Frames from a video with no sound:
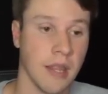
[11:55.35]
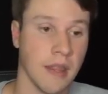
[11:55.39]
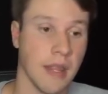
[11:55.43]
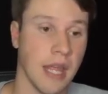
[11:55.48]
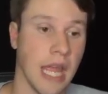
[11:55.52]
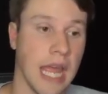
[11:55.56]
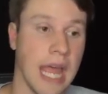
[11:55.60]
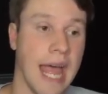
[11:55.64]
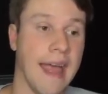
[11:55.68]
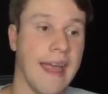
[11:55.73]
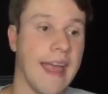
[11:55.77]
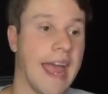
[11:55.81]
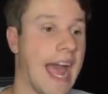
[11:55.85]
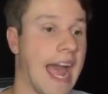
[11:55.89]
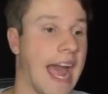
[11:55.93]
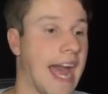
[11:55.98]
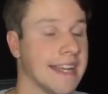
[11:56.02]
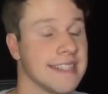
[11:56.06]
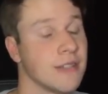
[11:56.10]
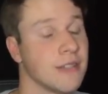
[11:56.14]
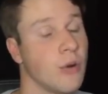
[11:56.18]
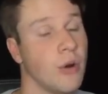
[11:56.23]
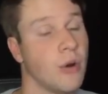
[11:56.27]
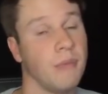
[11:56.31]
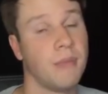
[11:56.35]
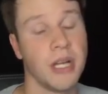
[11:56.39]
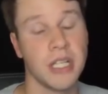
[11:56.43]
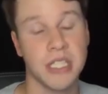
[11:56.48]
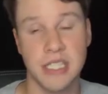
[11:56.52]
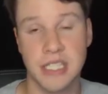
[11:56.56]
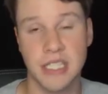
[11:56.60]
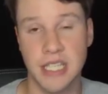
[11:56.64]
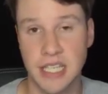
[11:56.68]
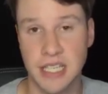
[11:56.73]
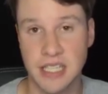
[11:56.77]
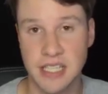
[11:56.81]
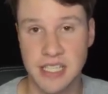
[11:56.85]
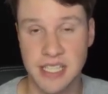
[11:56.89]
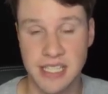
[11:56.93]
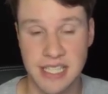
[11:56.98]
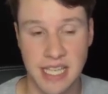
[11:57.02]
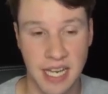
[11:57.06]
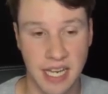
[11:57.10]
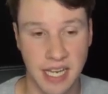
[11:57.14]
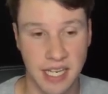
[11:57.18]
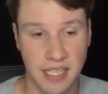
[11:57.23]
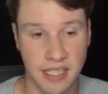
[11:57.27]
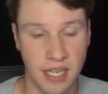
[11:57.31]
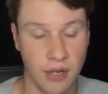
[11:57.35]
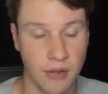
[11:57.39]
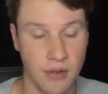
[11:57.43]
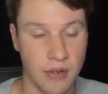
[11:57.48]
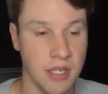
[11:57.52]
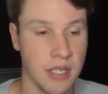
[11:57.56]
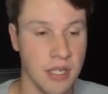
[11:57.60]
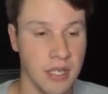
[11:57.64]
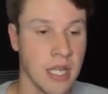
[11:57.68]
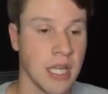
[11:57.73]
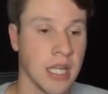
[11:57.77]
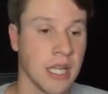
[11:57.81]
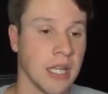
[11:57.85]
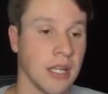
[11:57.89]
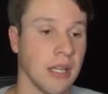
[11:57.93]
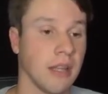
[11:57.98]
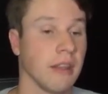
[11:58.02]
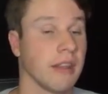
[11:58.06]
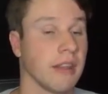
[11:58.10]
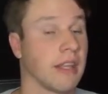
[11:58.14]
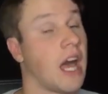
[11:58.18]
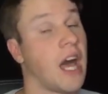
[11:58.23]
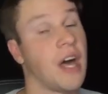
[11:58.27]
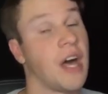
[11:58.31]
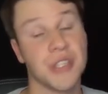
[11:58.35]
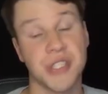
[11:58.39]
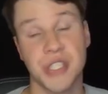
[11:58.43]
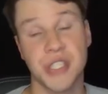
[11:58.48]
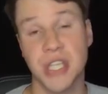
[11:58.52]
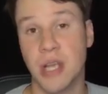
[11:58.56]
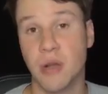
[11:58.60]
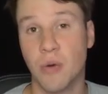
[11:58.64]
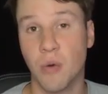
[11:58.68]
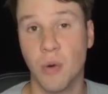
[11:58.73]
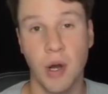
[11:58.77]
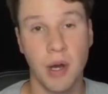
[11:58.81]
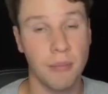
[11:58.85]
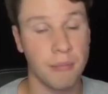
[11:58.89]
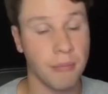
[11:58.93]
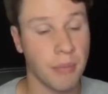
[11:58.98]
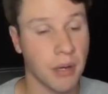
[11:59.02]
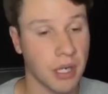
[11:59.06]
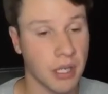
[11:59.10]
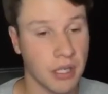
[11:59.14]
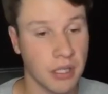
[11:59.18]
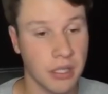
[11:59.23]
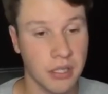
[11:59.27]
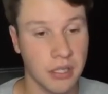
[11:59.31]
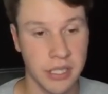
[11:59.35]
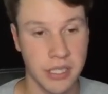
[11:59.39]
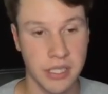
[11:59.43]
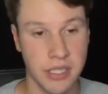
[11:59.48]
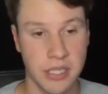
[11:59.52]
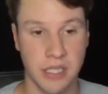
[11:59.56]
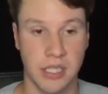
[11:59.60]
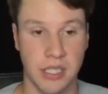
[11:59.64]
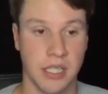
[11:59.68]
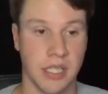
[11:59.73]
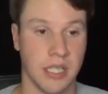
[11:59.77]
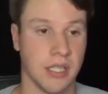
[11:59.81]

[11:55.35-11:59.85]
That added to a much-needed secondary. They got Saquon Barkley.